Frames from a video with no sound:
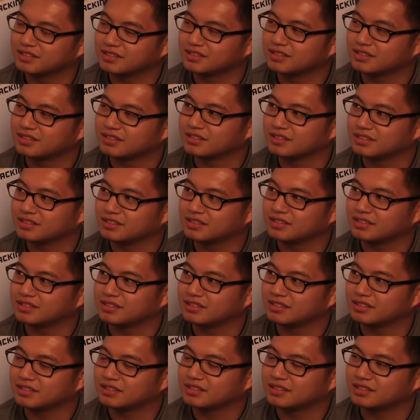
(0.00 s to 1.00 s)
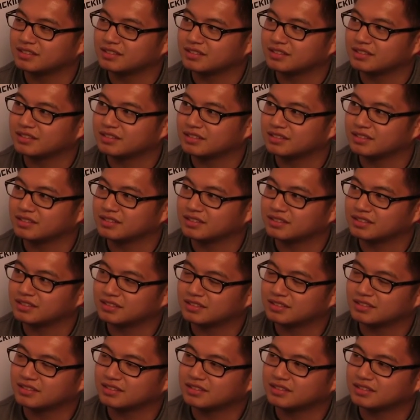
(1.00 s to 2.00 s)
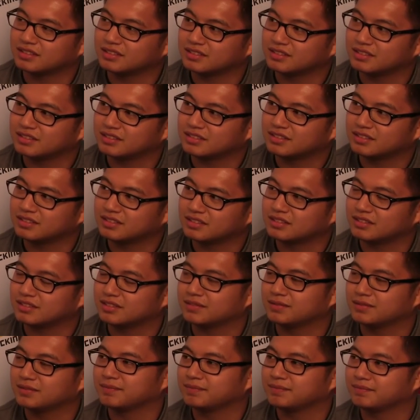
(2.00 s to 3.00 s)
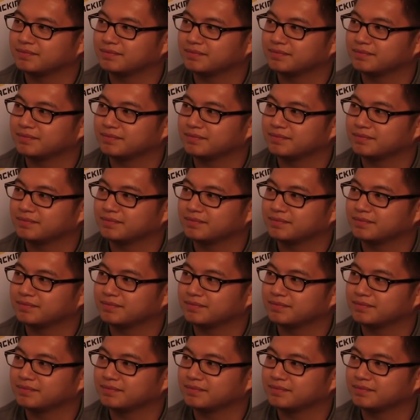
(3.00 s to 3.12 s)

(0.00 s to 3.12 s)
No words are spoken by the person on screen.